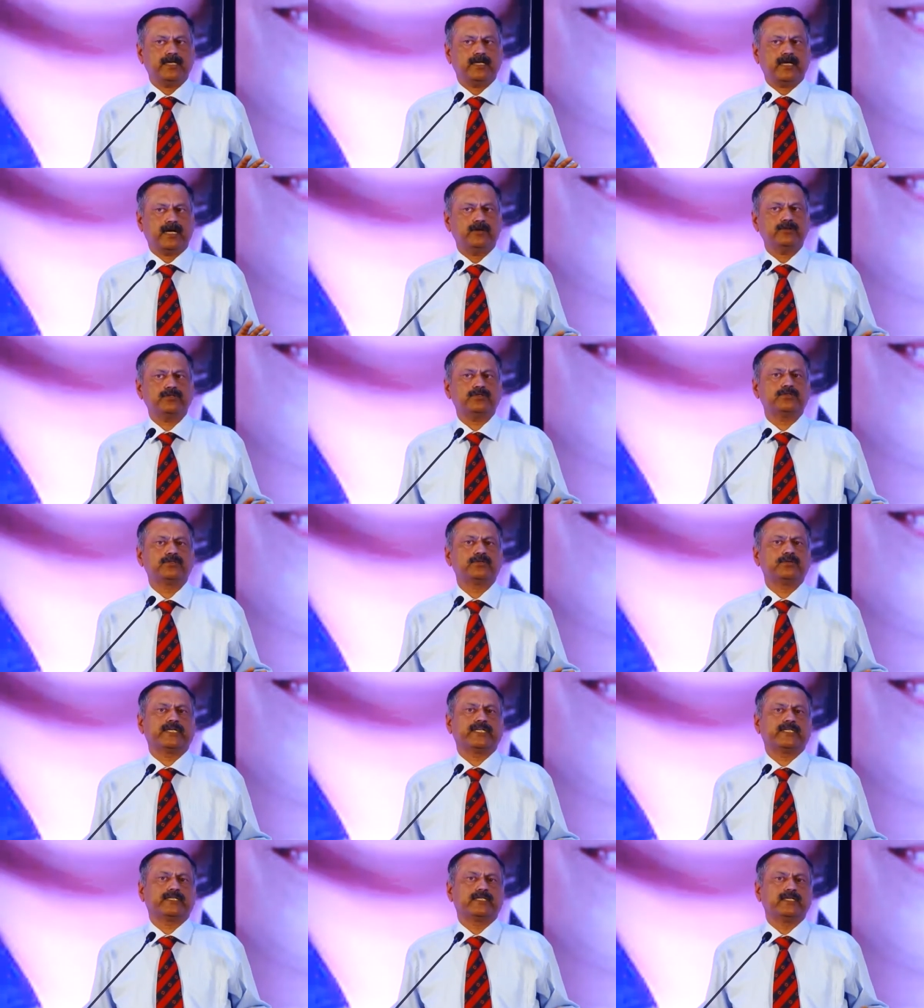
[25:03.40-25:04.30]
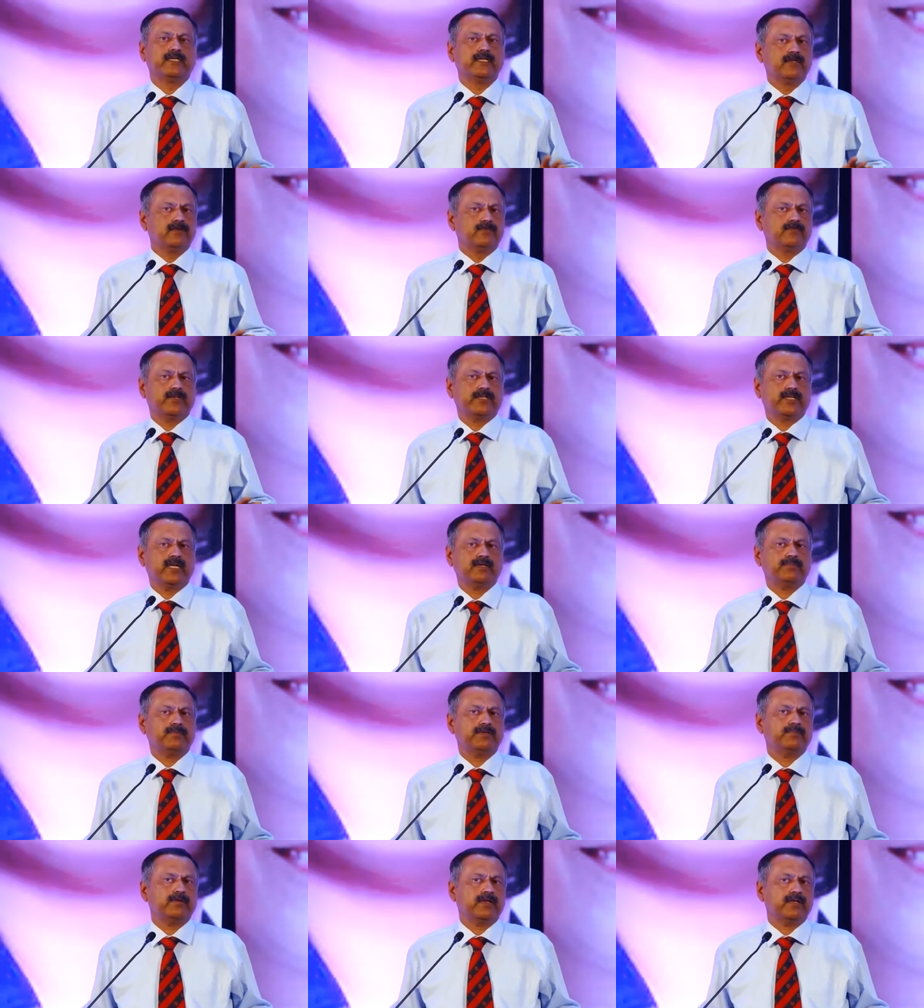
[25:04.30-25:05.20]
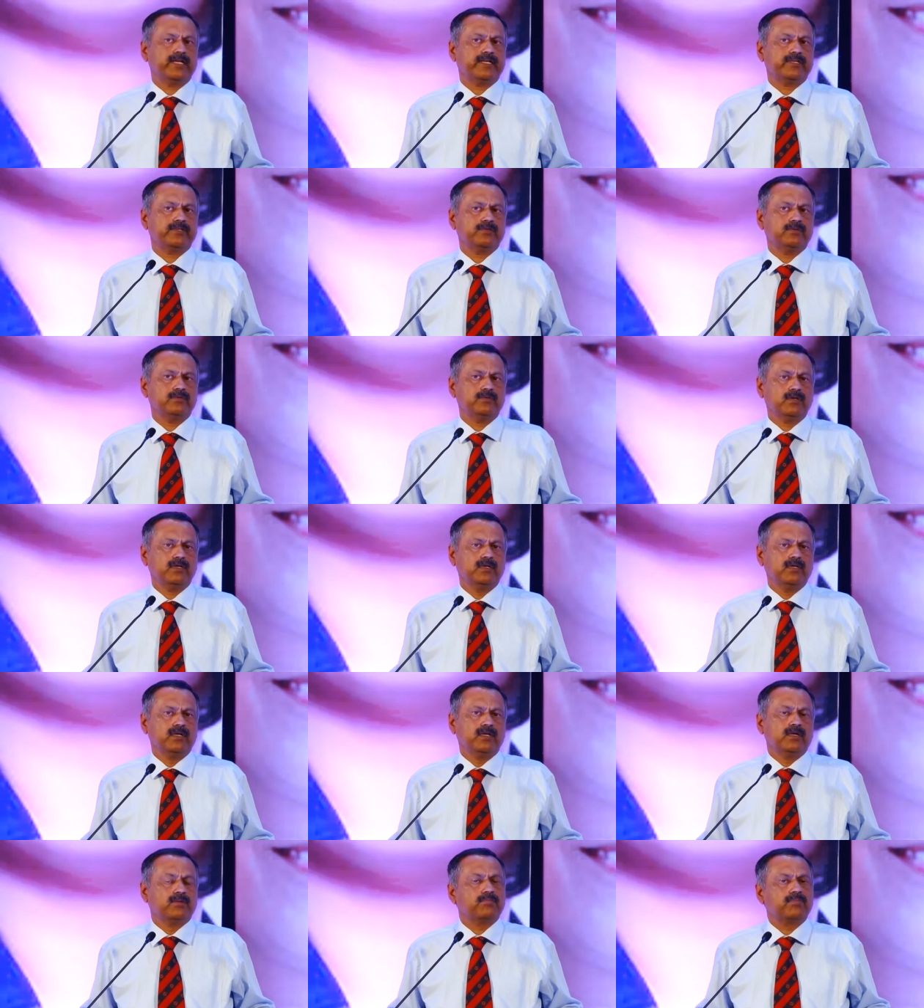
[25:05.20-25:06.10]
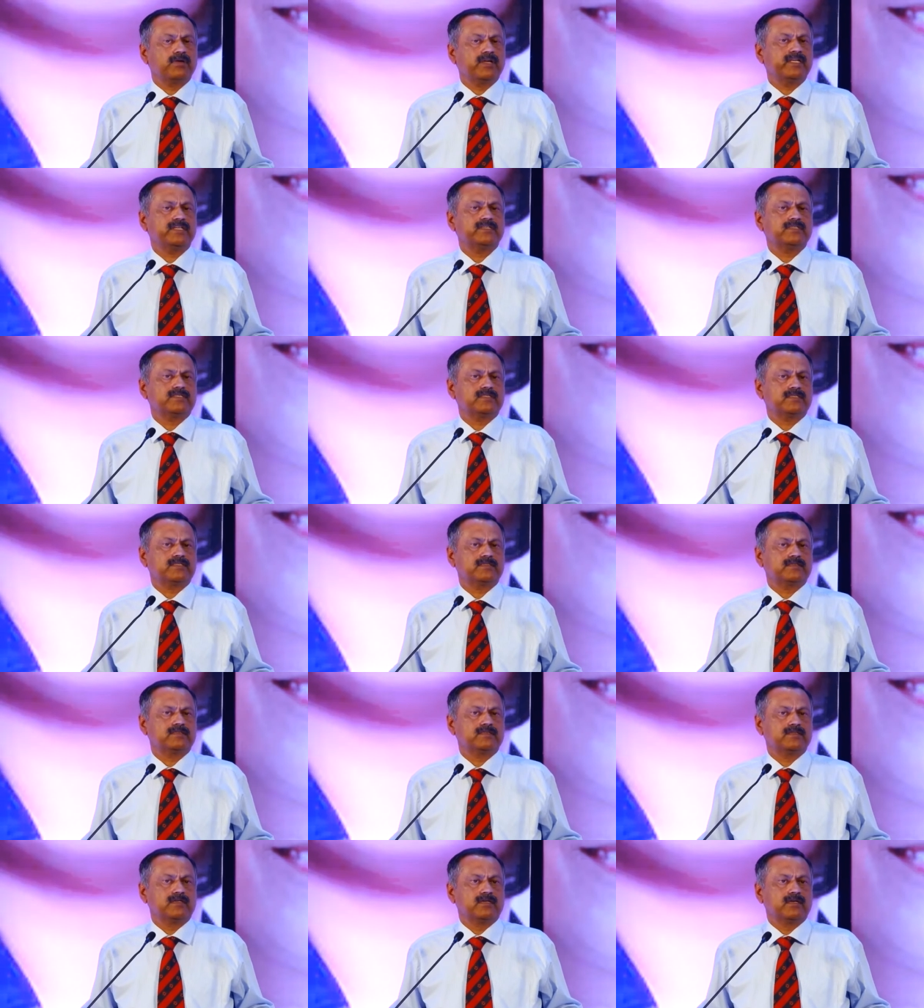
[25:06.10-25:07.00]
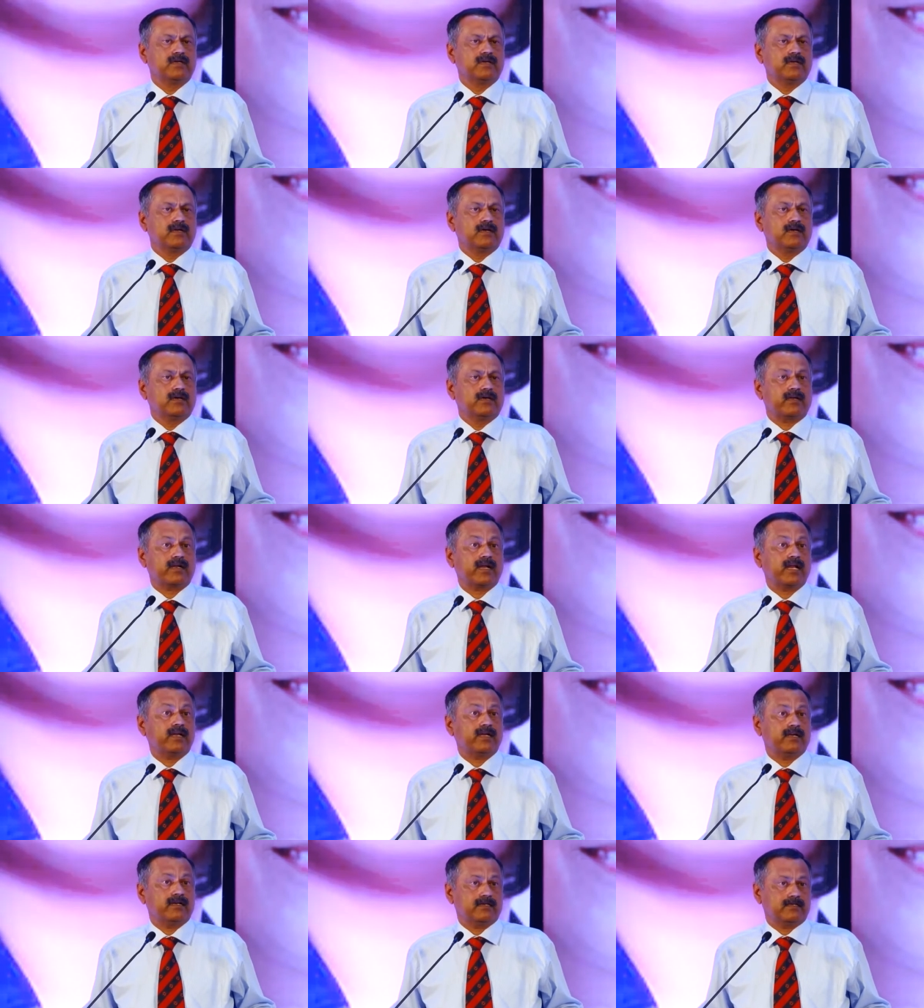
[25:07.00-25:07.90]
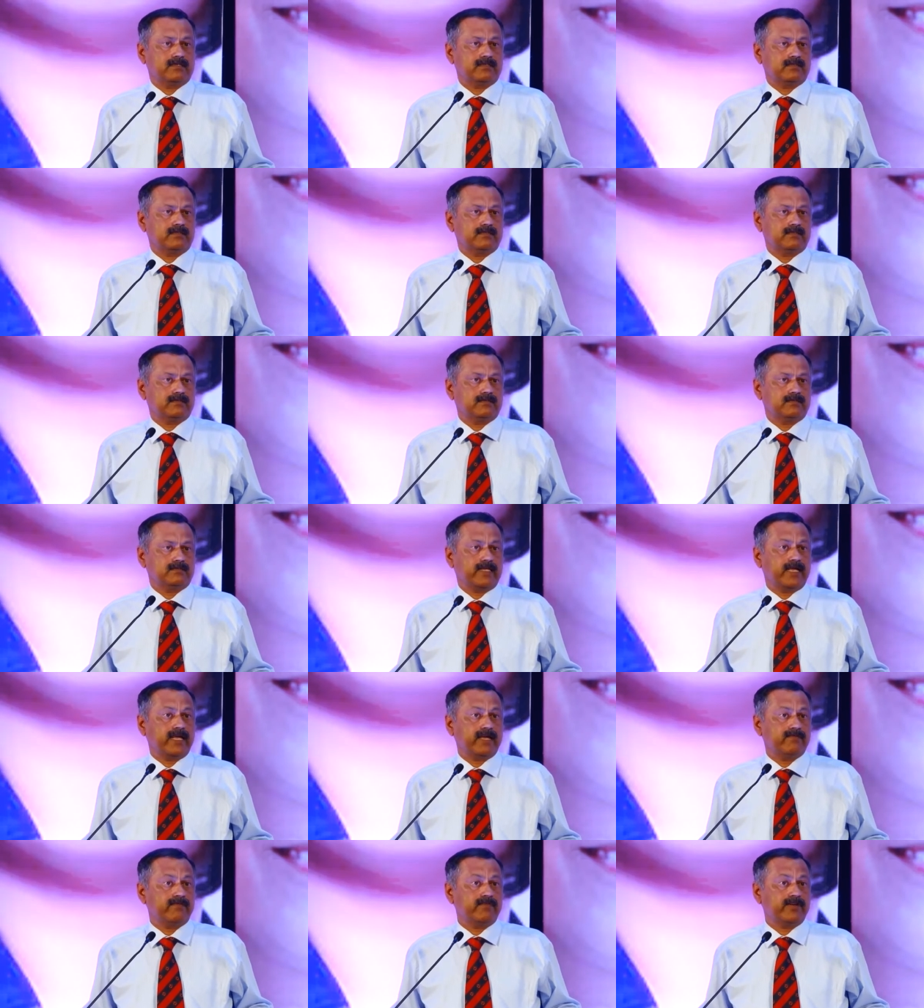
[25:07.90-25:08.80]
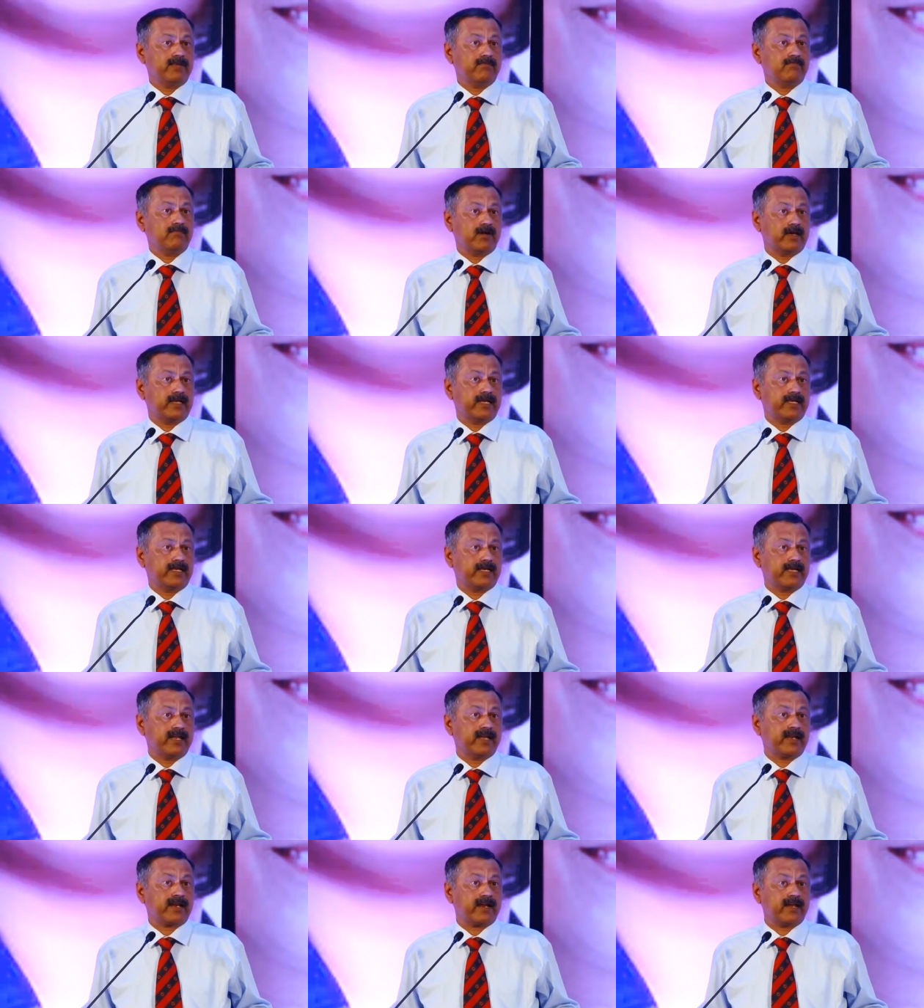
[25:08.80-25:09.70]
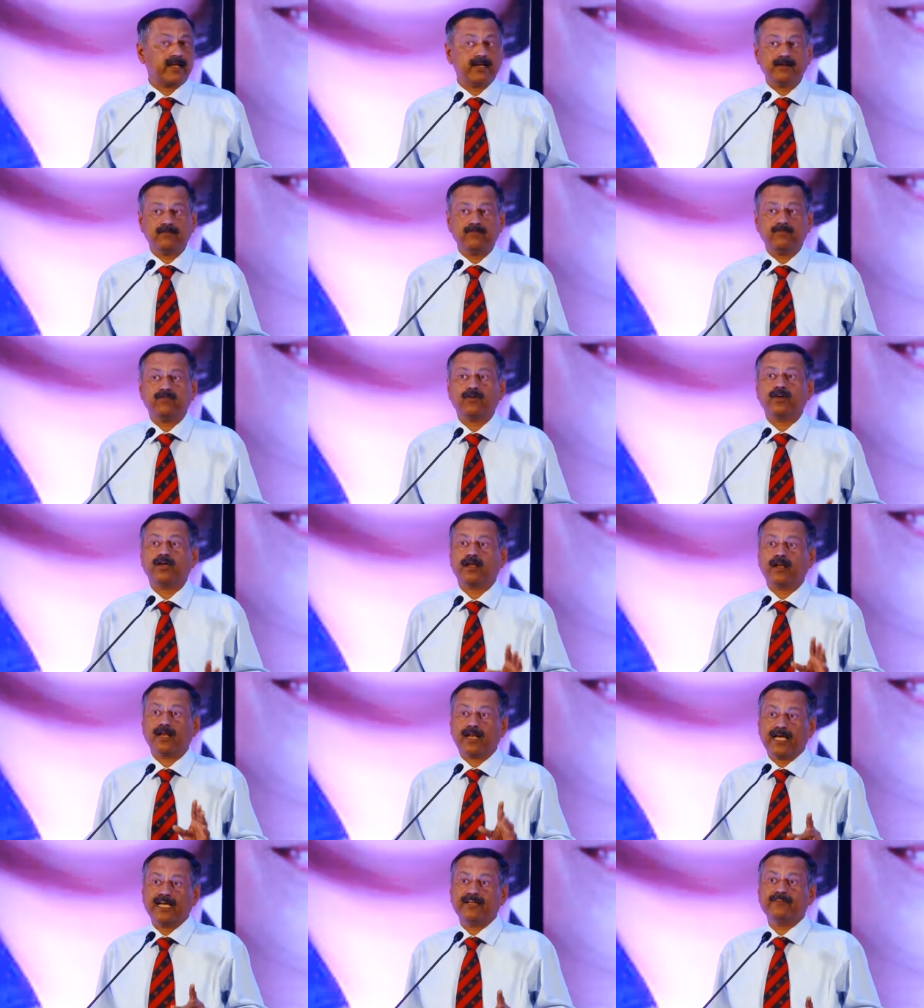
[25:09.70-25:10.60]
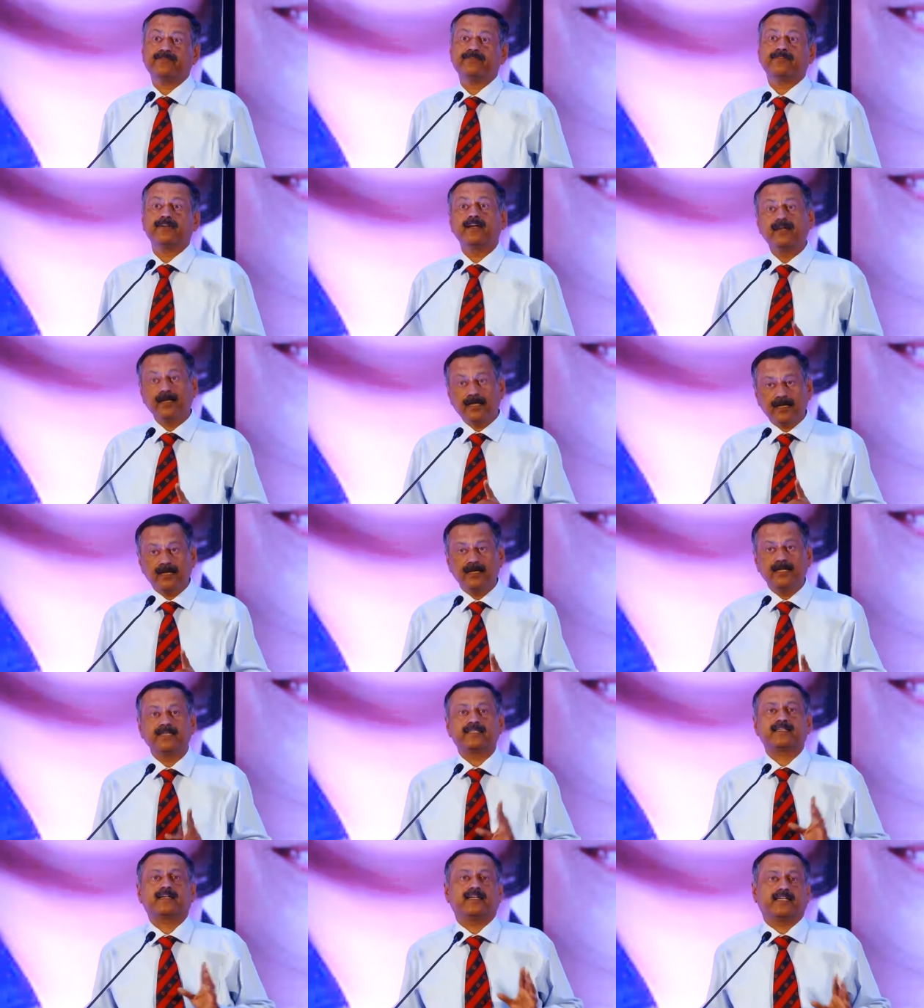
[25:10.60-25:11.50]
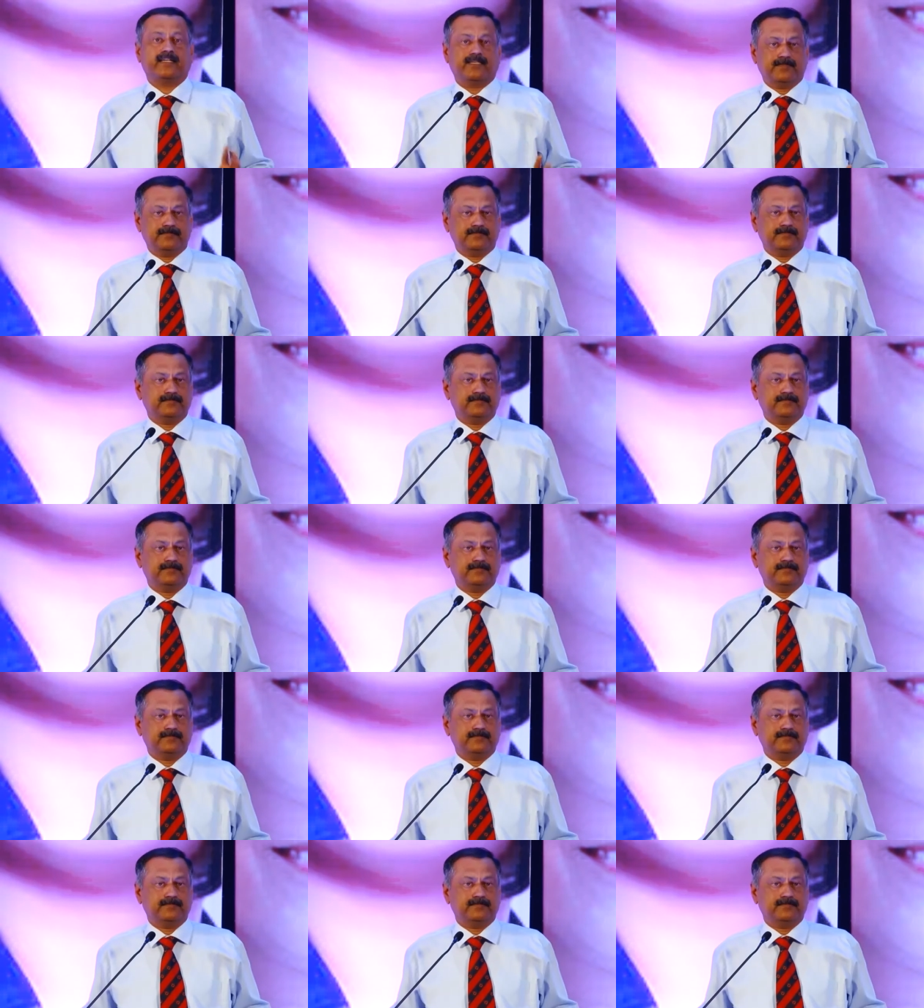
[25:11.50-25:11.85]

How to do it? For young people like you, please run every morning and run for your life literally.